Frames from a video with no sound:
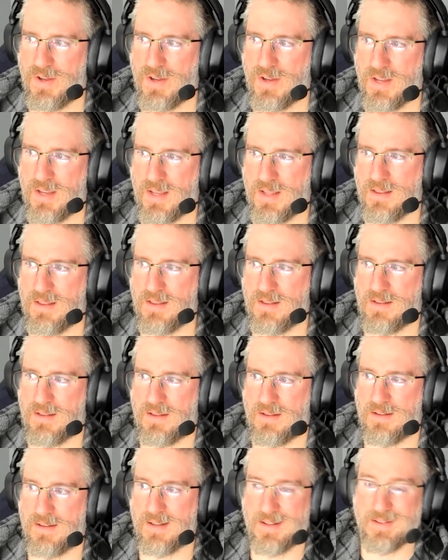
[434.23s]
in
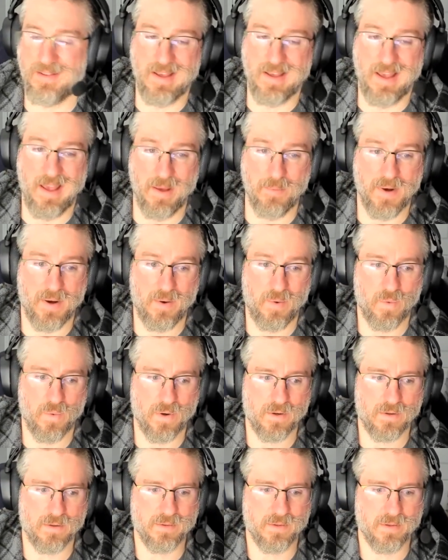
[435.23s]
the ML
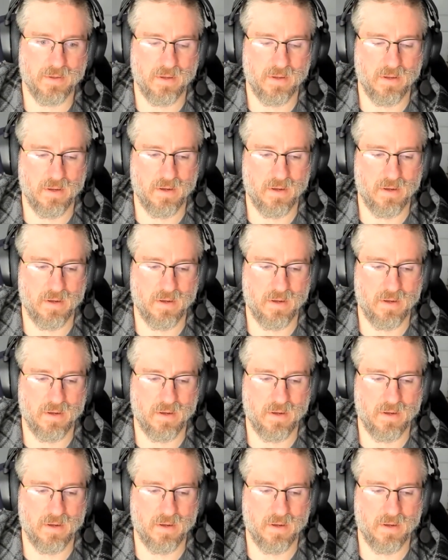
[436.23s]
world